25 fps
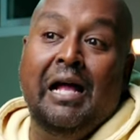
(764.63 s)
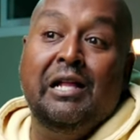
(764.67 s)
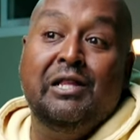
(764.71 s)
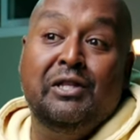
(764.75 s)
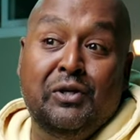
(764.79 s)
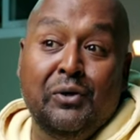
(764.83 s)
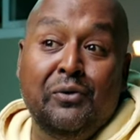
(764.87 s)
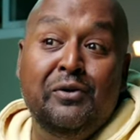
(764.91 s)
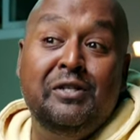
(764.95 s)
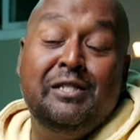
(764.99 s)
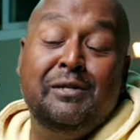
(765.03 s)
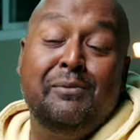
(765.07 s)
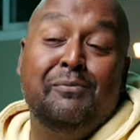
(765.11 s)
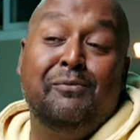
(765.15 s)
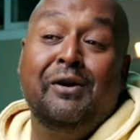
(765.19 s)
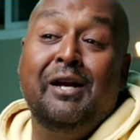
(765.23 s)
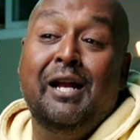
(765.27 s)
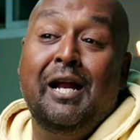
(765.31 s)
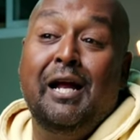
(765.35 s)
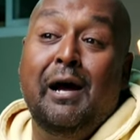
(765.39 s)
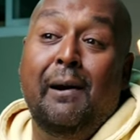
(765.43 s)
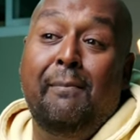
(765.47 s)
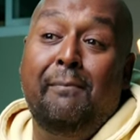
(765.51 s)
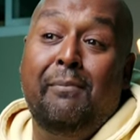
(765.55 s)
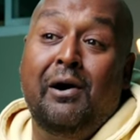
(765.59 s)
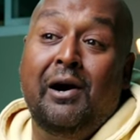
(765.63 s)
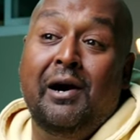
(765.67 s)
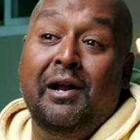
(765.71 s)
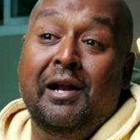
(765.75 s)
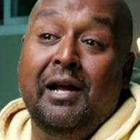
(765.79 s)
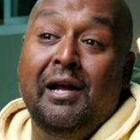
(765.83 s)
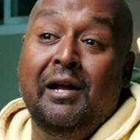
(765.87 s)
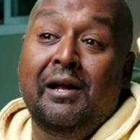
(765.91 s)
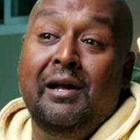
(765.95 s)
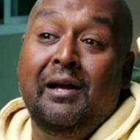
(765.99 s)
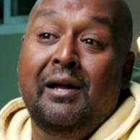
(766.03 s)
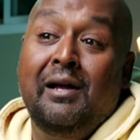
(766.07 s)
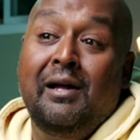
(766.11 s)
And do some reading up on
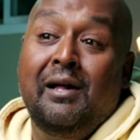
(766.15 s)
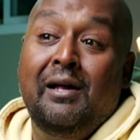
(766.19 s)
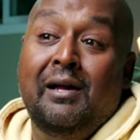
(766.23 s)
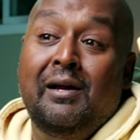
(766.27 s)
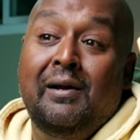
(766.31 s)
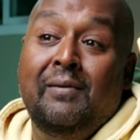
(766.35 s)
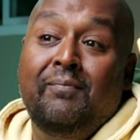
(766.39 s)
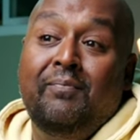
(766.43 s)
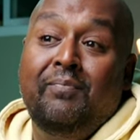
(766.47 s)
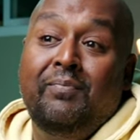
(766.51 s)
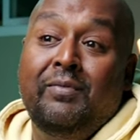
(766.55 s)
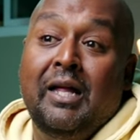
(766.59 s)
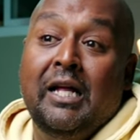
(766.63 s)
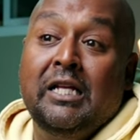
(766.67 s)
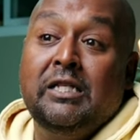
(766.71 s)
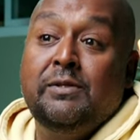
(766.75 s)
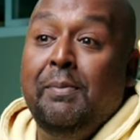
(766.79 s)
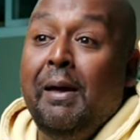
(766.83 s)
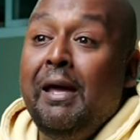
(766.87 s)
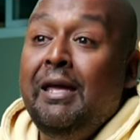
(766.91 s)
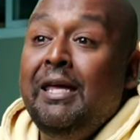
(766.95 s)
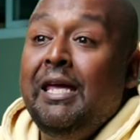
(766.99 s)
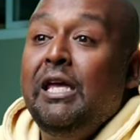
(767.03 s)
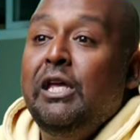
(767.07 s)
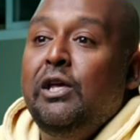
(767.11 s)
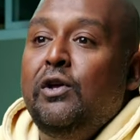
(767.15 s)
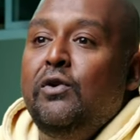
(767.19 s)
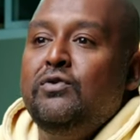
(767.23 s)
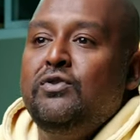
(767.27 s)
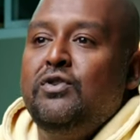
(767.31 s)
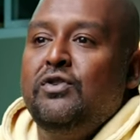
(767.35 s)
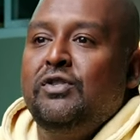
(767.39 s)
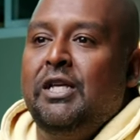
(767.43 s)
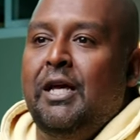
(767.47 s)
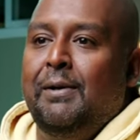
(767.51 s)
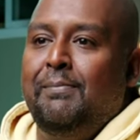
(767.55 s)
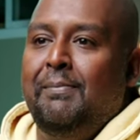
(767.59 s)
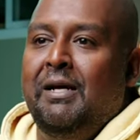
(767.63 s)
it. It's making
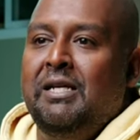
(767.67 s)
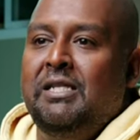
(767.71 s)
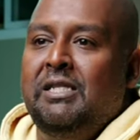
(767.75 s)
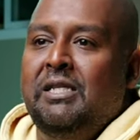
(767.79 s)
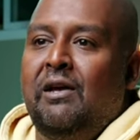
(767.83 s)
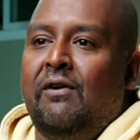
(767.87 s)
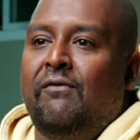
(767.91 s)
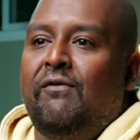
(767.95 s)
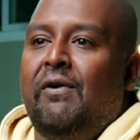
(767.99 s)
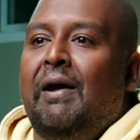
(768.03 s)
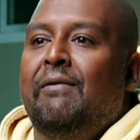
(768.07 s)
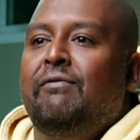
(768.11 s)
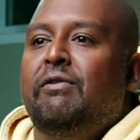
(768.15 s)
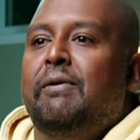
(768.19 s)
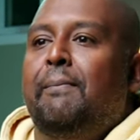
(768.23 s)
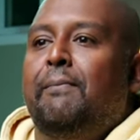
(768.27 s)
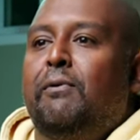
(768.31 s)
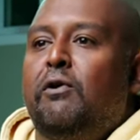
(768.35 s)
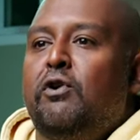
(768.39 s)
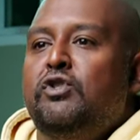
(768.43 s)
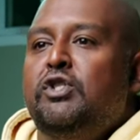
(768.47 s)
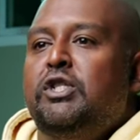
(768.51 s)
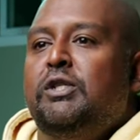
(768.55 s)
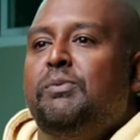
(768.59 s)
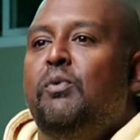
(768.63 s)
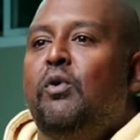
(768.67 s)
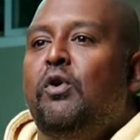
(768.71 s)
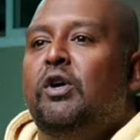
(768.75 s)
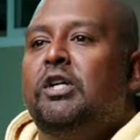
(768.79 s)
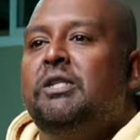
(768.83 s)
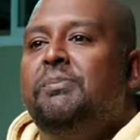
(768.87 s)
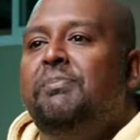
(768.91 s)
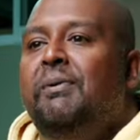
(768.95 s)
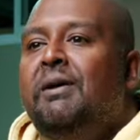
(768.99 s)
users like myself have to purchase more